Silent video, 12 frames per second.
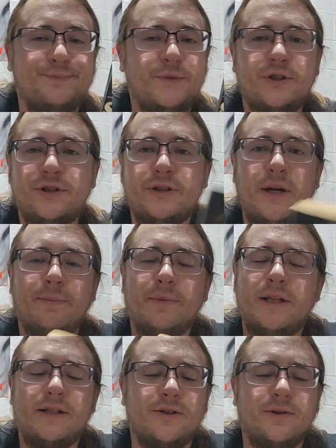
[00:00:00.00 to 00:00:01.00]
Some of
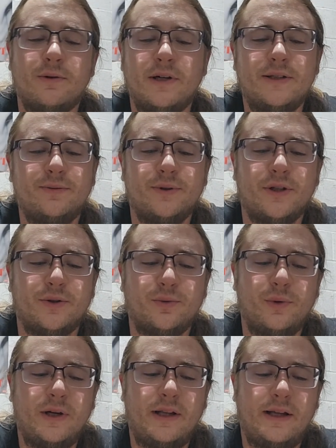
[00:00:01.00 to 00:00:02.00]
these stories were just
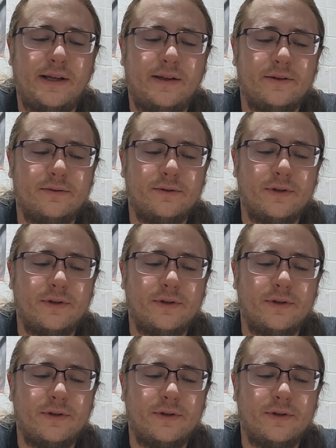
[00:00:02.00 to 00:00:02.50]
really